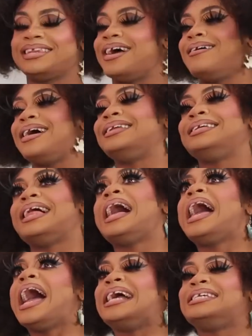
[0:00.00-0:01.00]
No, I didn't.
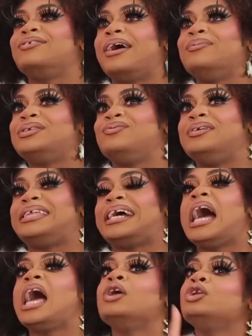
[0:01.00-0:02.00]
Actually, grape was the one thing
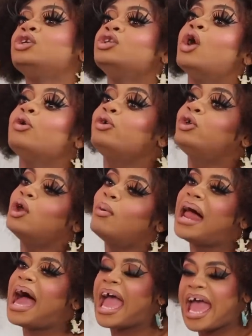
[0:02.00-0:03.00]
you know
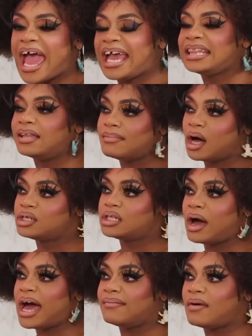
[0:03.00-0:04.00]
what I hate the most
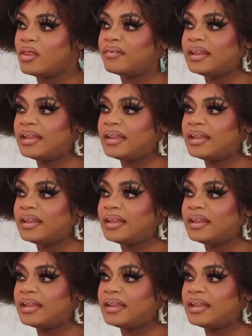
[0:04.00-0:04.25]
though out of all the